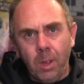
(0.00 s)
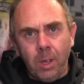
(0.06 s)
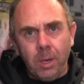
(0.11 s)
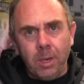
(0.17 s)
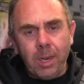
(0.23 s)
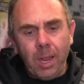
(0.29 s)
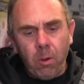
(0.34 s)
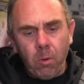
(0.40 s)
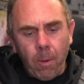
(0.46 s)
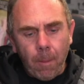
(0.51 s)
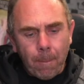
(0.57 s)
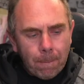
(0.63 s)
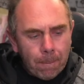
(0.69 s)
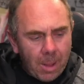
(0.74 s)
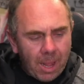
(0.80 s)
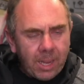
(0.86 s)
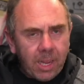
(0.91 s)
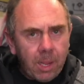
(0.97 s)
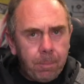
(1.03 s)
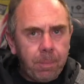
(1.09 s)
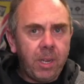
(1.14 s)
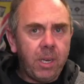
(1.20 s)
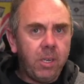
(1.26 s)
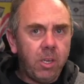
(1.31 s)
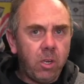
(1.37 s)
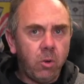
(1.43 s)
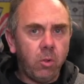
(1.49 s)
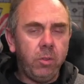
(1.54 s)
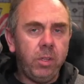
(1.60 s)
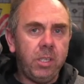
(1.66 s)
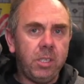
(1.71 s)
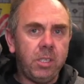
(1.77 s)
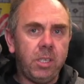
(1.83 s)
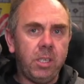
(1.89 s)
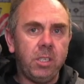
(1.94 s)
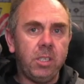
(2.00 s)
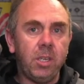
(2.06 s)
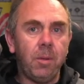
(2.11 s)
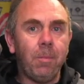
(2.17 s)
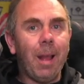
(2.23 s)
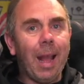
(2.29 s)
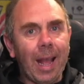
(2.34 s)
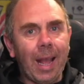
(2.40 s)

Now, my opinion on this system